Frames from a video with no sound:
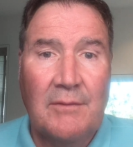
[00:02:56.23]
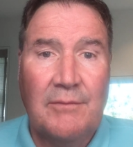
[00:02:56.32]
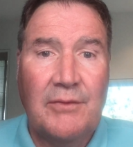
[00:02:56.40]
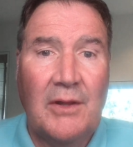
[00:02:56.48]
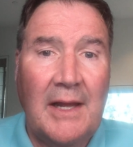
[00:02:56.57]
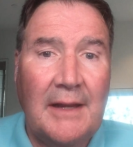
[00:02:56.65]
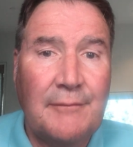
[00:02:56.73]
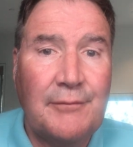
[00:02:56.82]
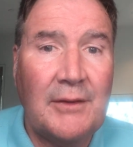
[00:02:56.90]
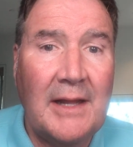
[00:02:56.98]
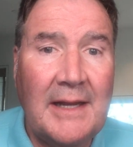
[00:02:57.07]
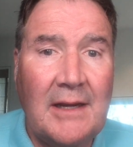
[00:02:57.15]
flying
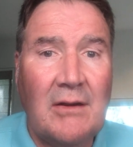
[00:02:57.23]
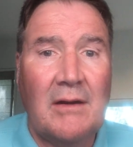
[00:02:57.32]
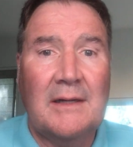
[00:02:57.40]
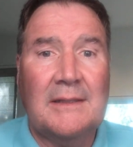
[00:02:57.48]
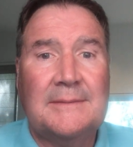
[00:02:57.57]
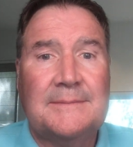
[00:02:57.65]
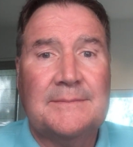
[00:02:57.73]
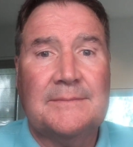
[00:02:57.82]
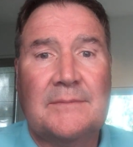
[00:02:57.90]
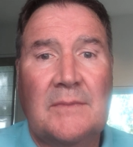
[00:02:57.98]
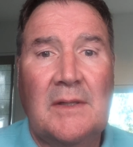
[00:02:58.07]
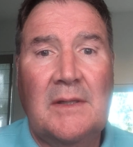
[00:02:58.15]
Fly Car,
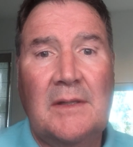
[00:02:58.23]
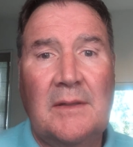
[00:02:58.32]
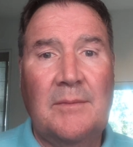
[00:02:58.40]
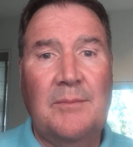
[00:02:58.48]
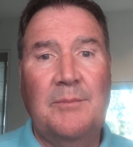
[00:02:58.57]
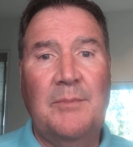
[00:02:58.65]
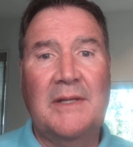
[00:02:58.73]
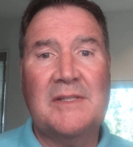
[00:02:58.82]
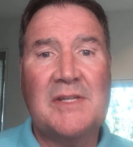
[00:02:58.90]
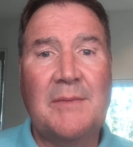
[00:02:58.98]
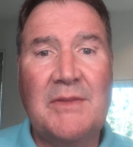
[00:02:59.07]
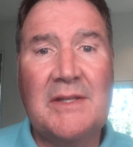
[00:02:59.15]
but
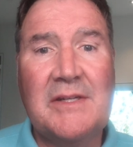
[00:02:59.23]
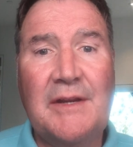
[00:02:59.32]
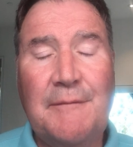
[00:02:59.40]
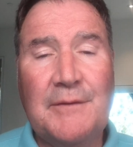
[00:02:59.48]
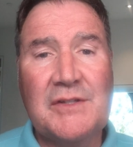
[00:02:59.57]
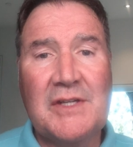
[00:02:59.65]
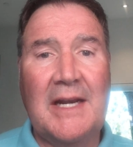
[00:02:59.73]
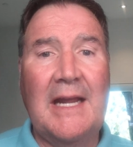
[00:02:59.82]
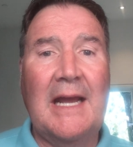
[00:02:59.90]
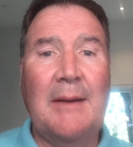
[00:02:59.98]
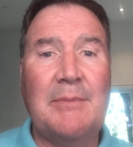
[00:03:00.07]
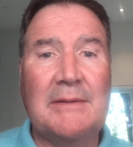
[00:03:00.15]
something different's going to
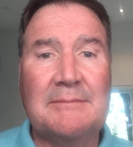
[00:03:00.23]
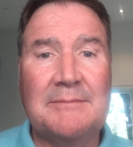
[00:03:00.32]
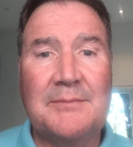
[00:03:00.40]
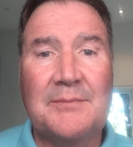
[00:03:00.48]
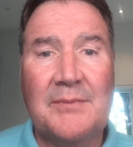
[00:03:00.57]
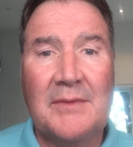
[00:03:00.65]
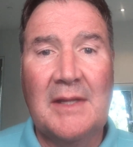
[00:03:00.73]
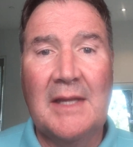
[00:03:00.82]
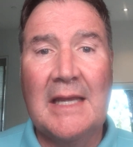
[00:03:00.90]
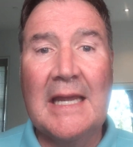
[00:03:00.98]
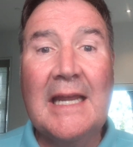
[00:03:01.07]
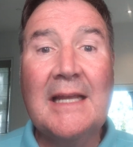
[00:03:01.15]
happen.
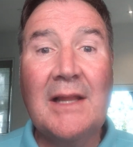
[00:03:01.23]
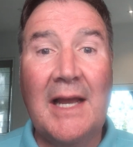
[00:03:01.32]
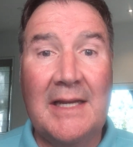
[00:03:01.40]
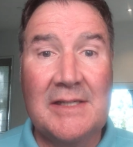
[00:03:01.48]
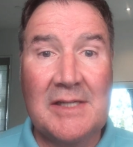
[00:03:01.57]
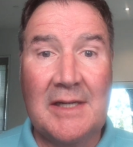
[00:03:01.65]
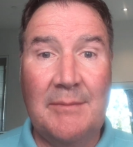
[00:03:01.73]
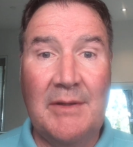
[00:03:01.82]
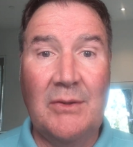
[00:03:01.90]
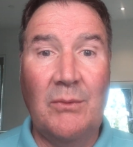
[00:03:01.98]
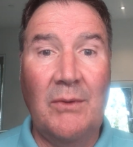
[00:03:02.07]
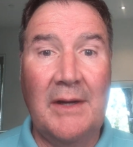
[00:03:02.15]
Eli's going to
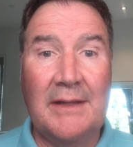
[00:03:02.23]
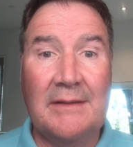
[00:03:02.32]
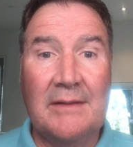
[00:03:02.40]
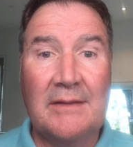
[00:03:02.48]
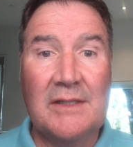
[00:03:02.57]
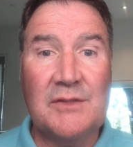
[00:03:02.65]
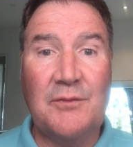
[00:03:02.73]
be the one that's